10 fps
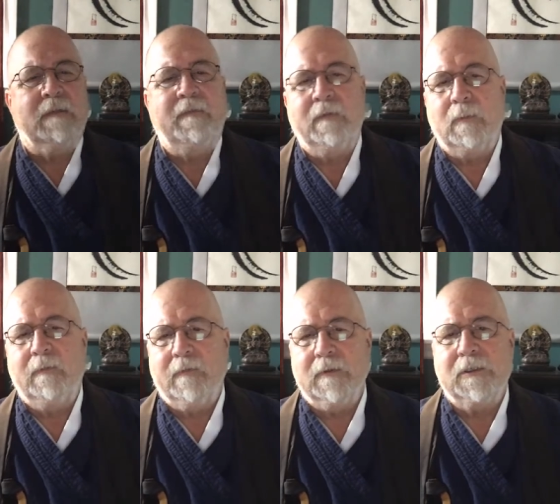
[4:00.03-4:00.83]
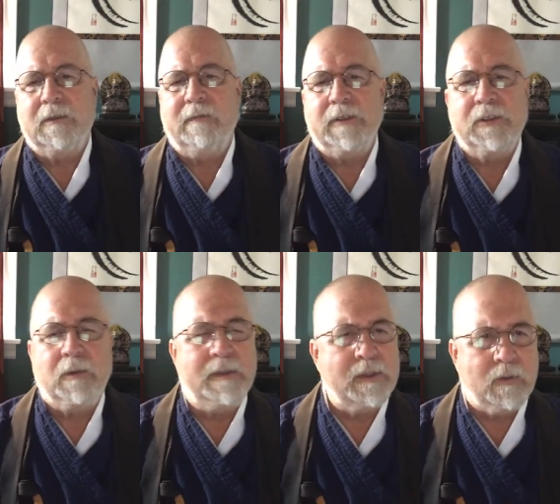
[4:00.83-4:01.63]
a film version of a
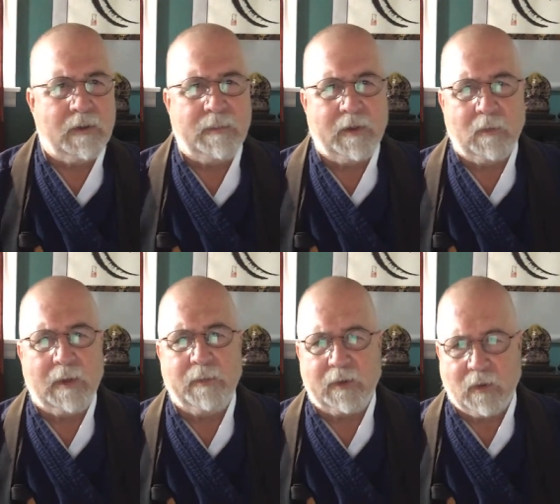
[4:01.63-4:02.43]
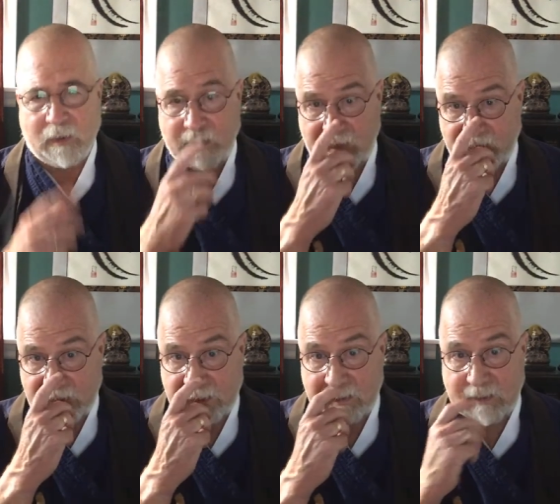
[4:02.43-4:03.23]
short story by Robert
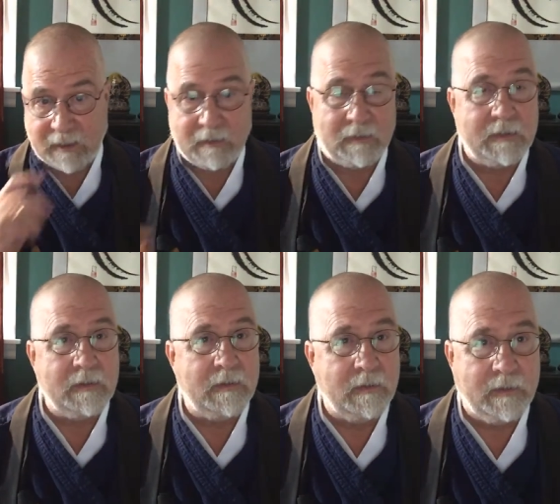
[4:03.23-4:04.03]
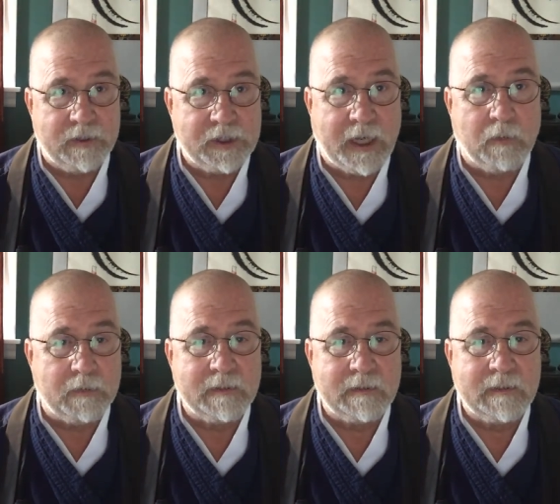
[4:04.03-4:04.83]
Graves titled The
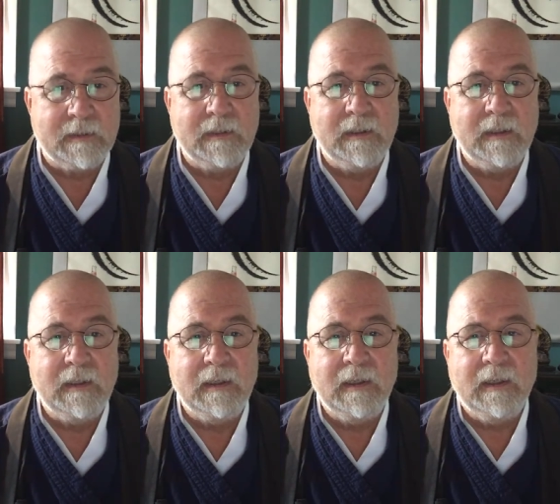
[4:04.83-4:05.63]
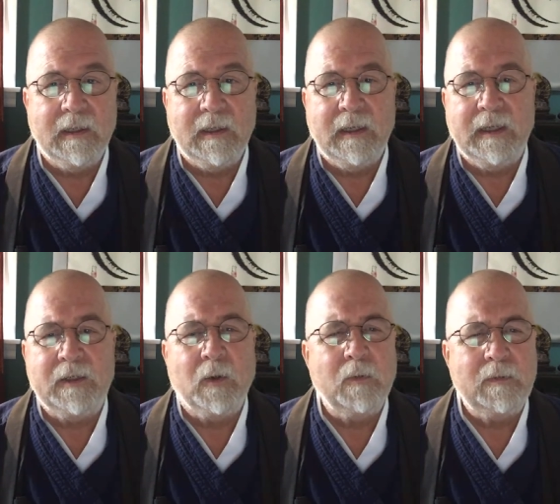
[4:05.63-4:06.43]
Shout. It
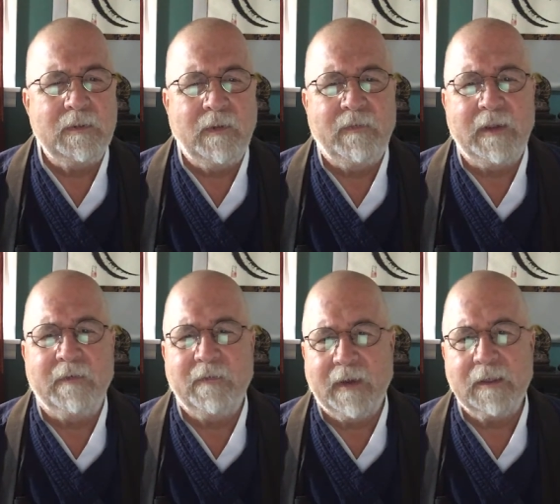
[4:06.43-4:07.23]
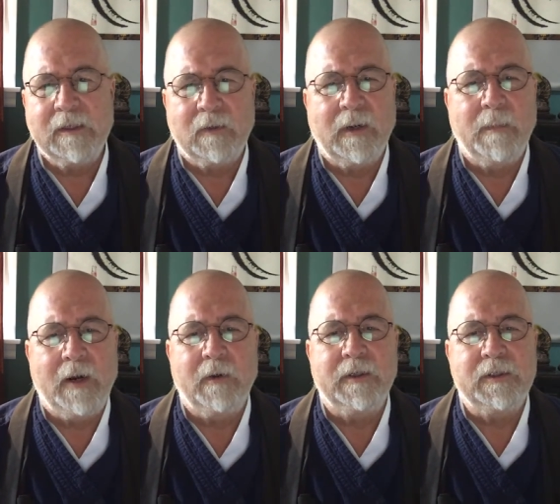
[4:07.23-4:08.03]
told of the effects on a
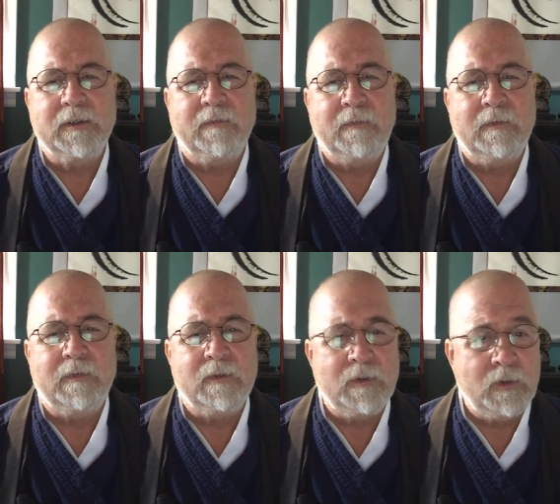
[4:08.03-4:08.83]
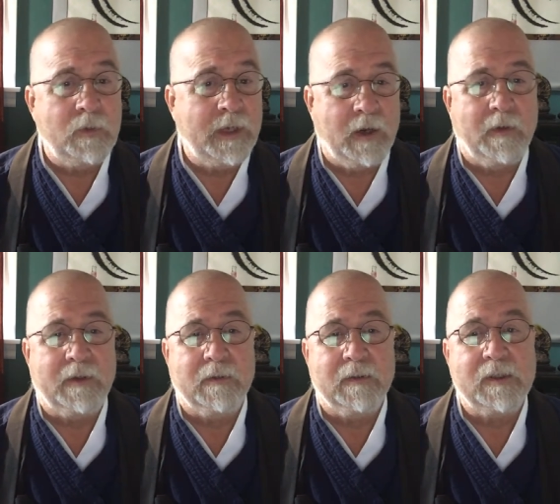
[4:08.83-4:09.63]
marriage of two
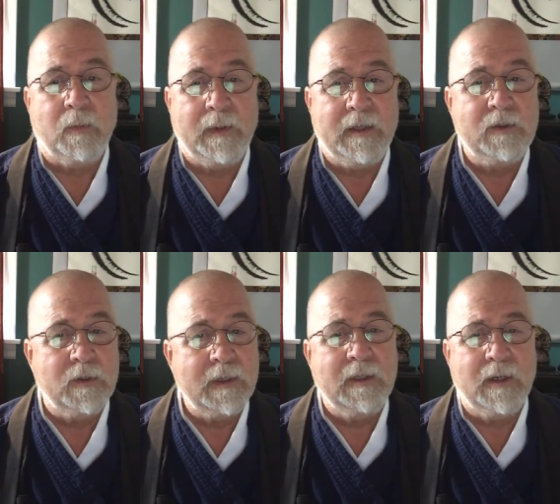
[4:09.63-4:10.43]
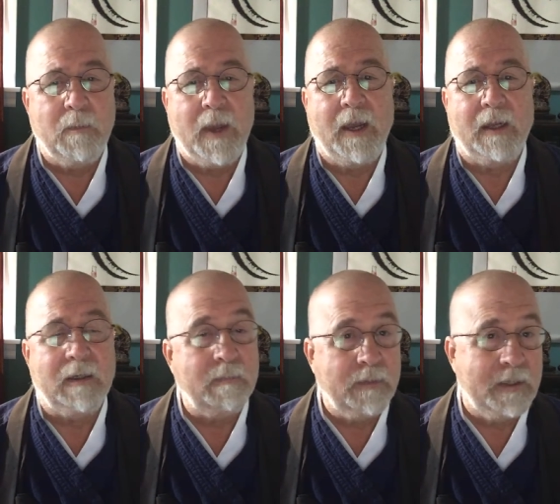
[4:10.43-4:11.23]
characters when they took in a man,
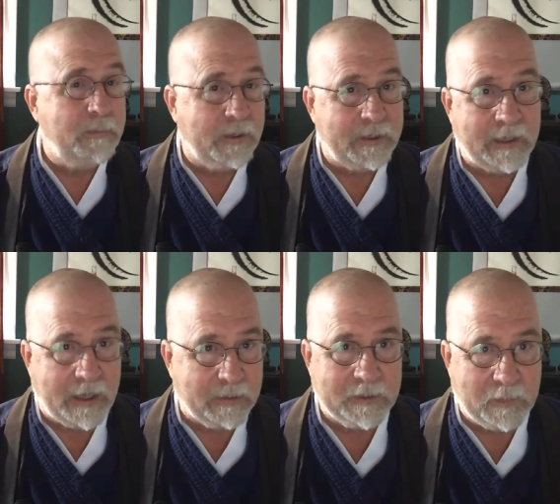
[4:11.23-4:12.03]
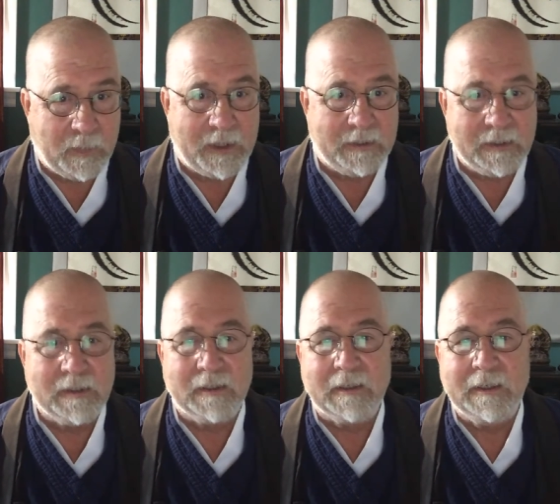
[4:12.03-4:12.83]
played by Alan
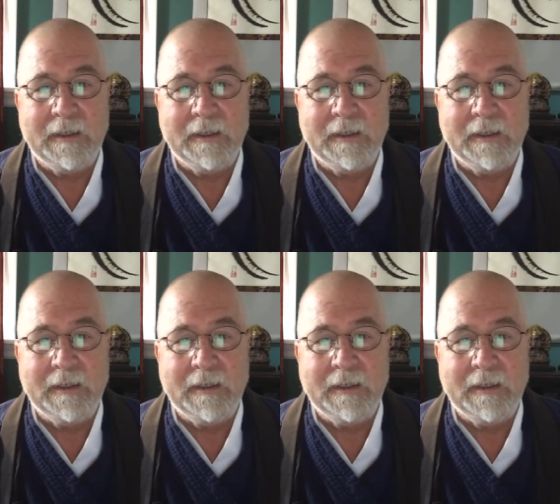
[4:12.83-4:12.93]
Bates,